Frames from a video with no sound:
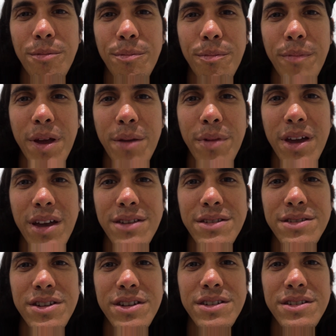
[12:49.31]
Maybe
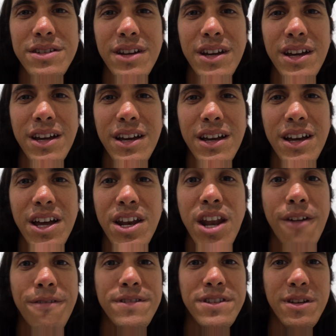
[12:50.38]
it's just
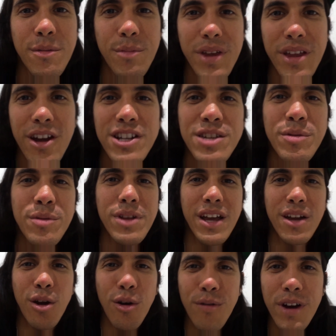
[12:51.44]
enough to be there, to be
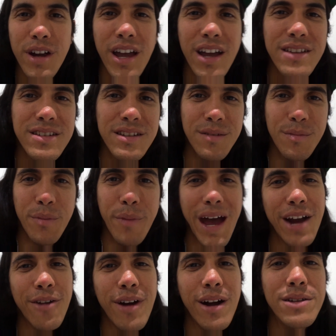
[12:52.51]
played over again, to be
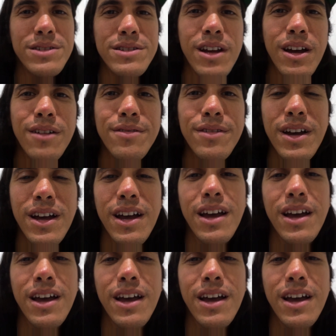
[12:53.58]
background stuff.